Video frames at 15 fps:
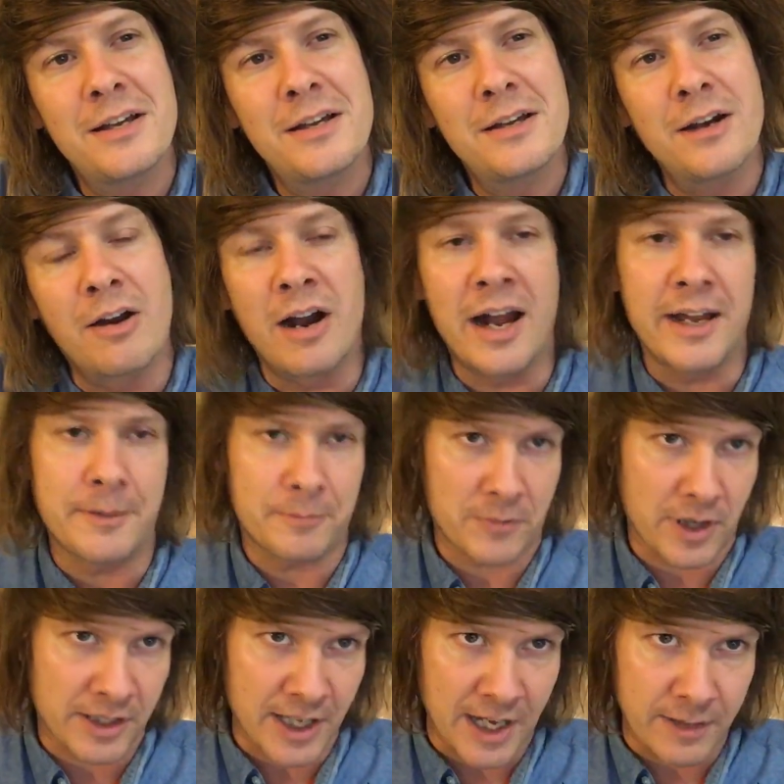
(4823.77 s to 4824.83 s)
All right.
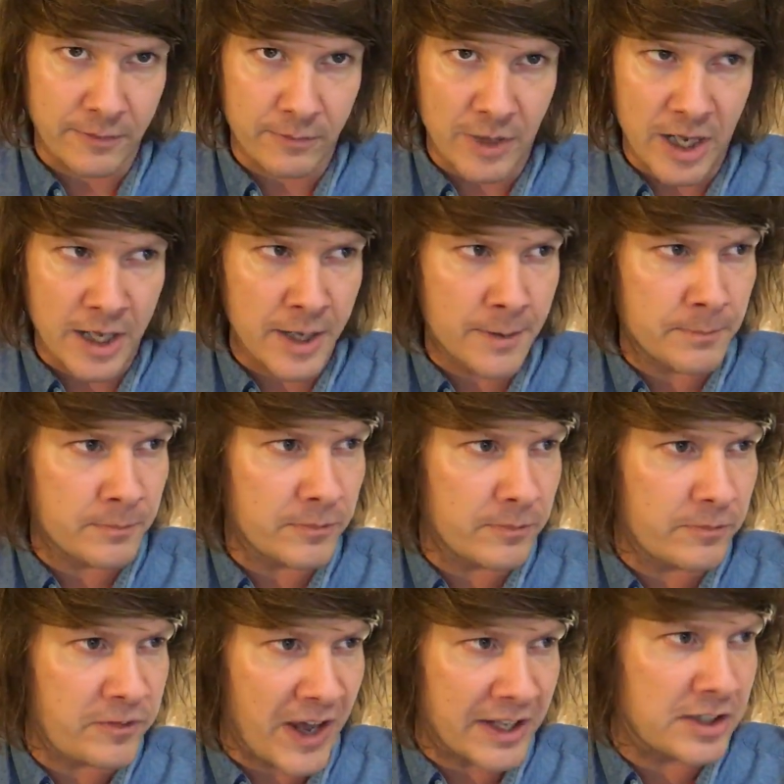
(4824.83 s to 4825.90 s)
Okay.
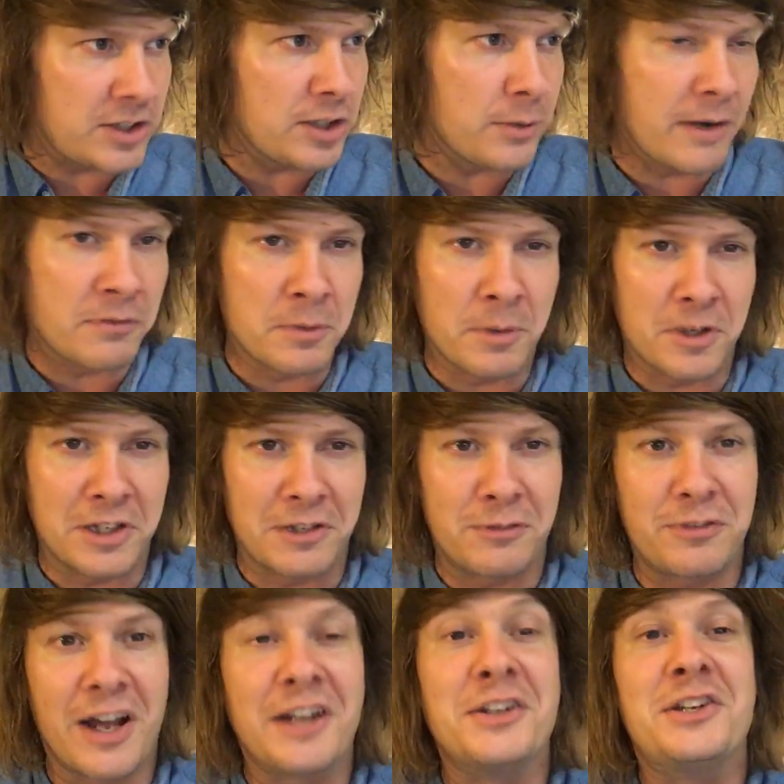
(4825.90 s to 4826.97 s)
Thank you, everybody.
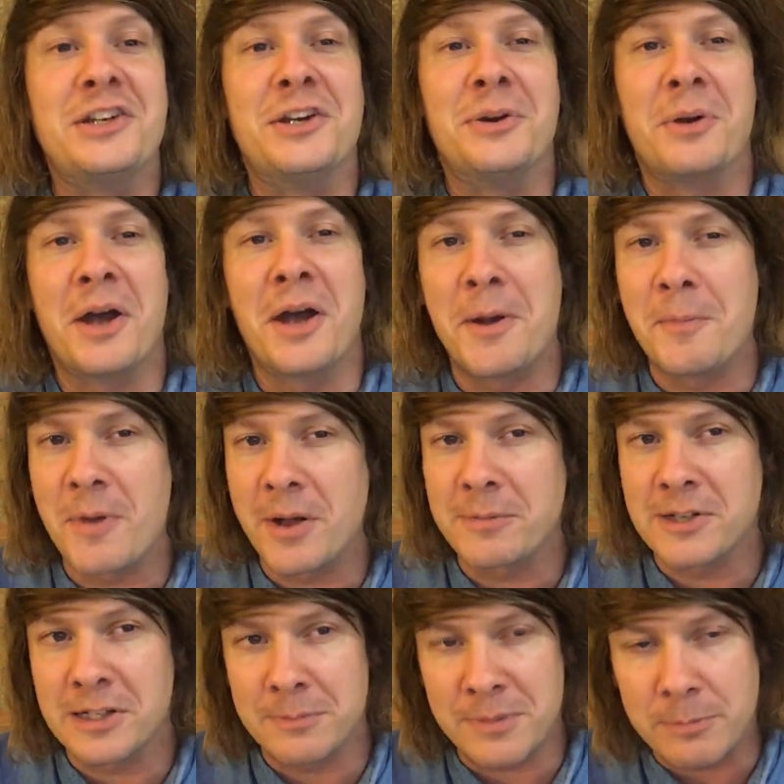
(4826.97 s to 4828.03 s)
Thank you. I'm
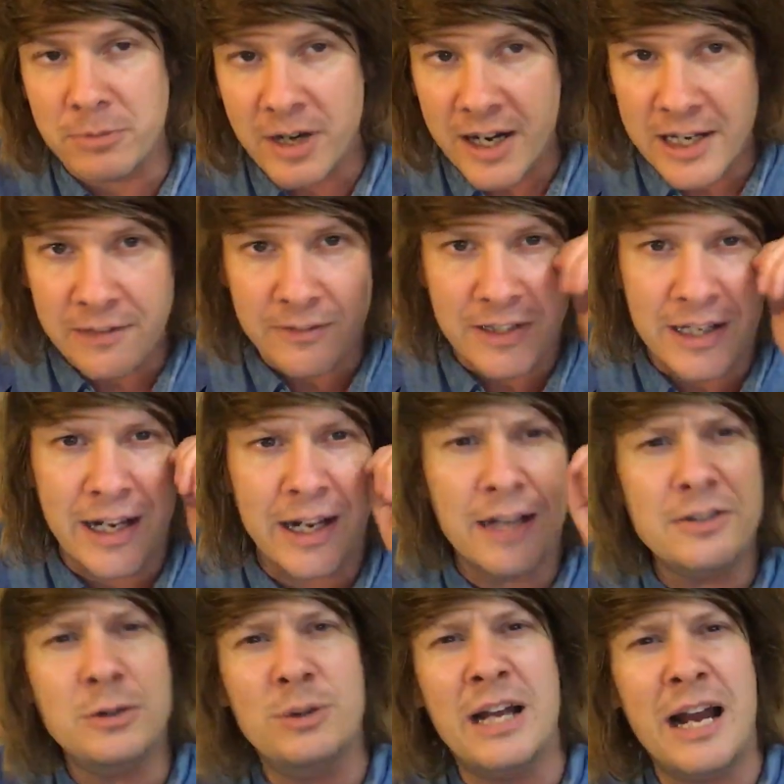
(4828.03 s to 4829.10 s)
going to be brave. And how
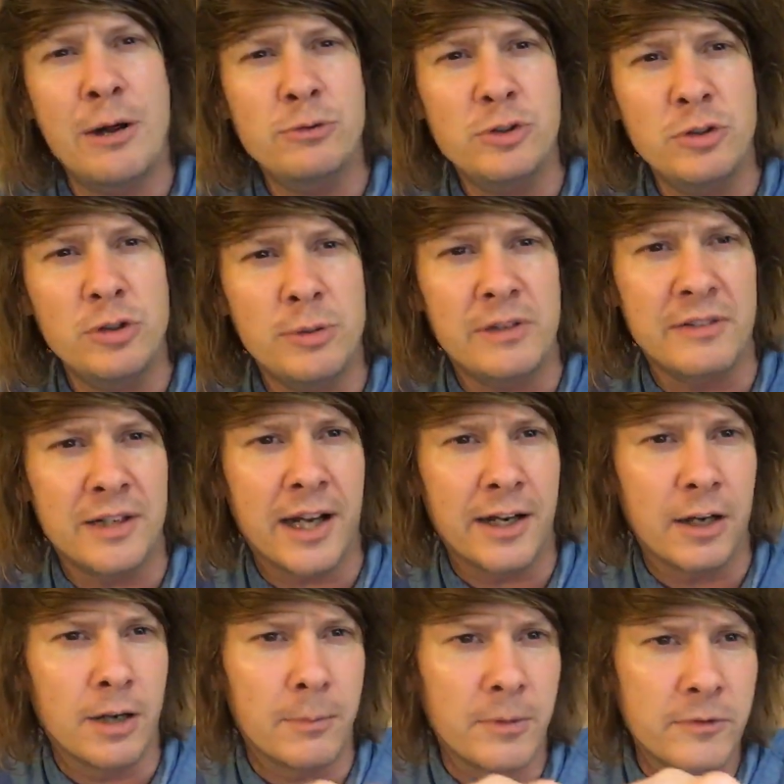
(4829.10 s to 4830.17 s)
do you even hang
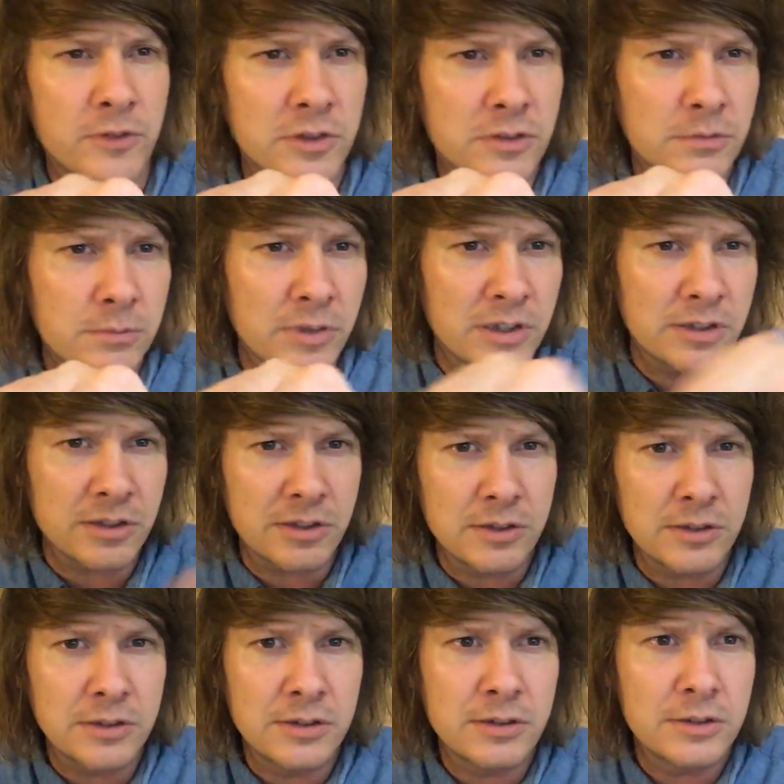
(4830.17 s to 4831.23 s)
up? I've just pressed.
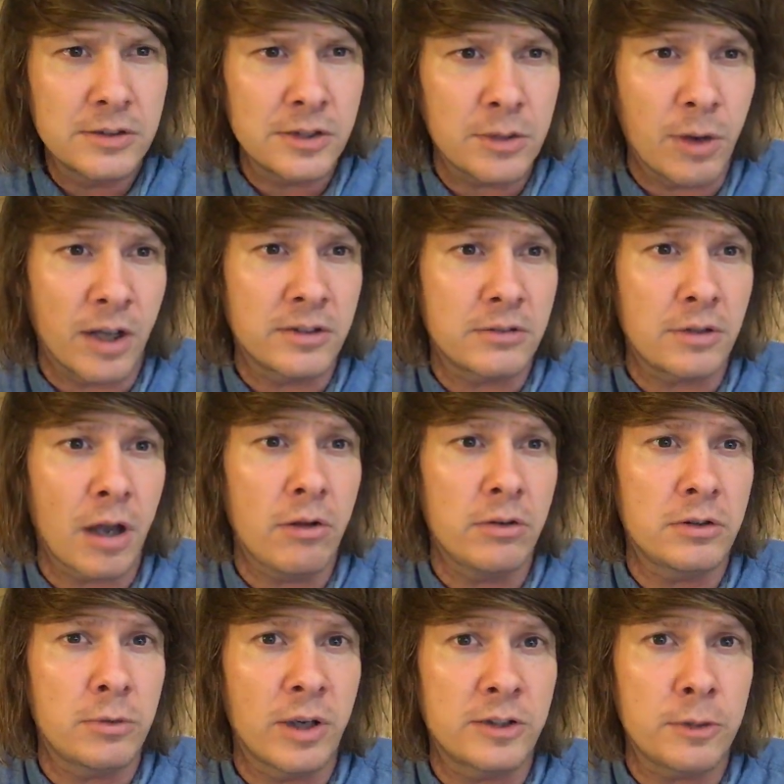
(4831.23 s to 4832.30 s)
Do you know what?
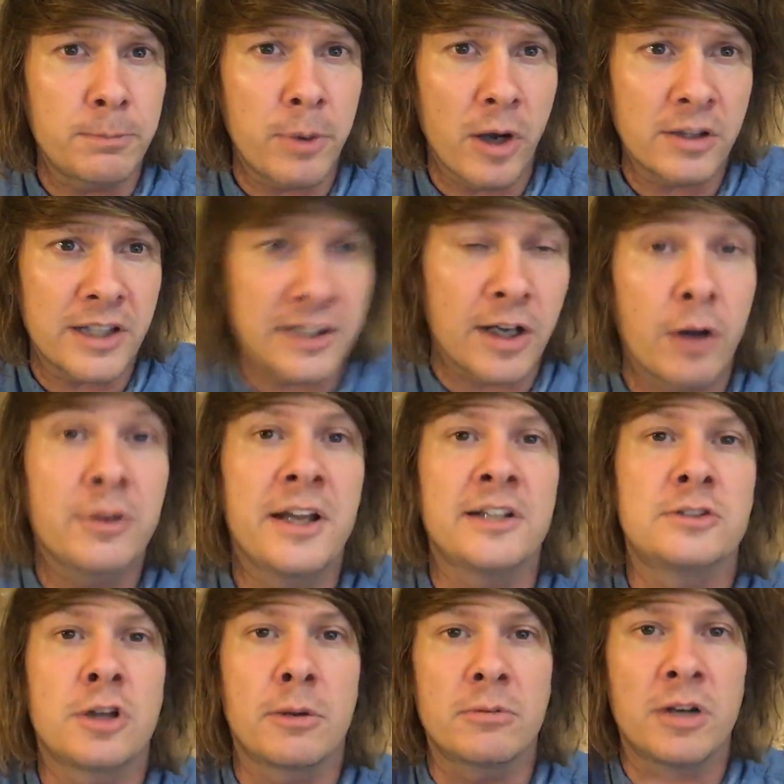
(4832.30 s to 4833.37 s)
Do I do podcast? Oh, there,
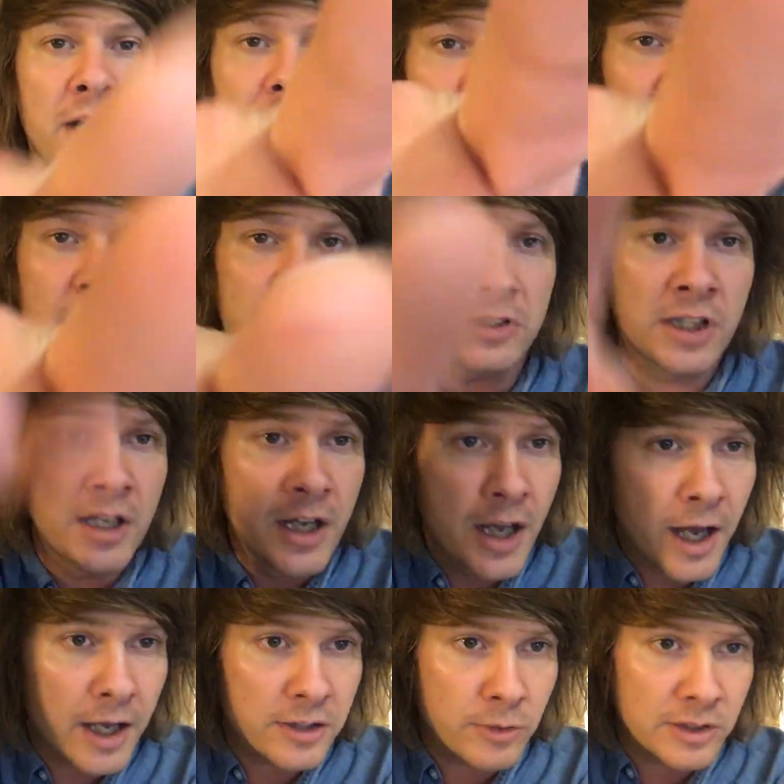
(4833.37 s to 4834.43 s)
top right, finish.
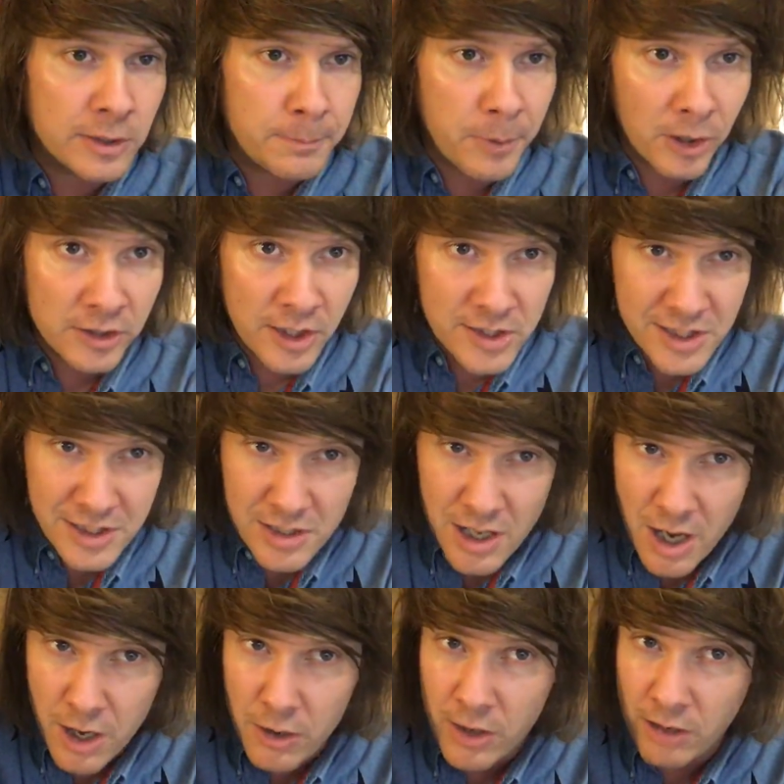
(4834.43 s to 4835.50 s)
Do I do podcasting?
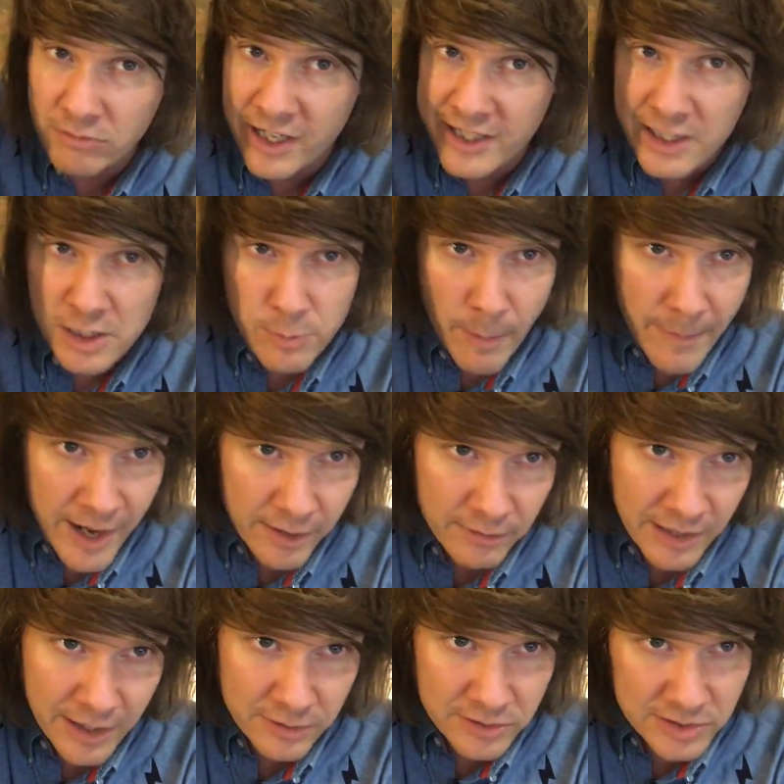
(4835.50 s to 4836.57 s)
No. Like, radio's my
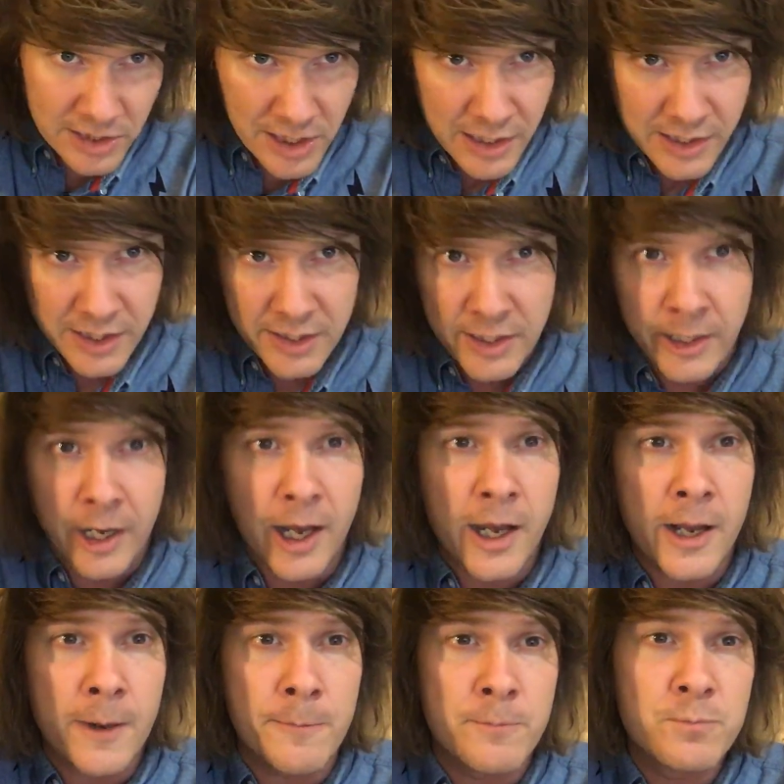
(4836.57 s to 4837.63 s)
background, Star
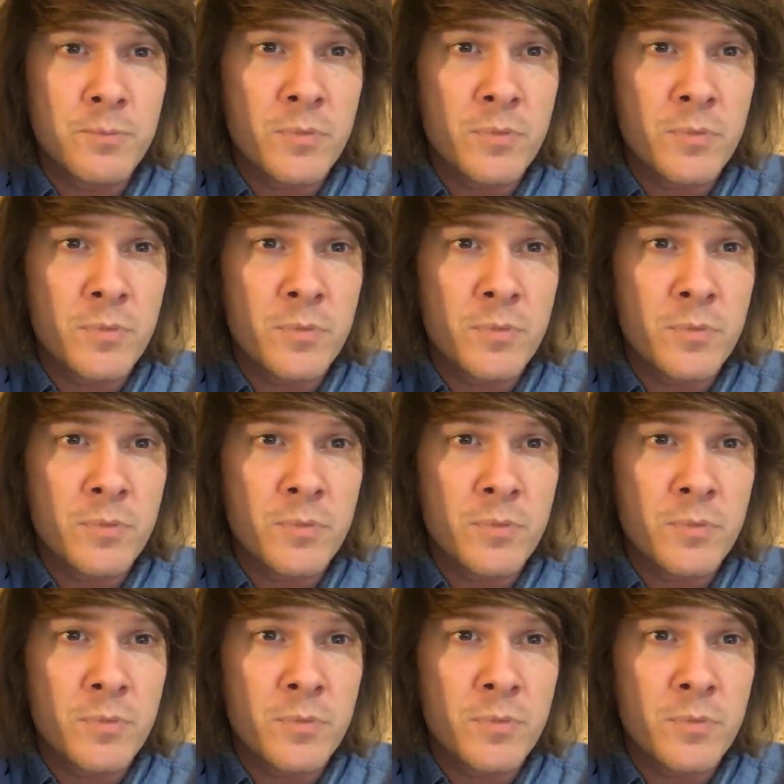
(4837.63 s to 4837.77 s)
Killer.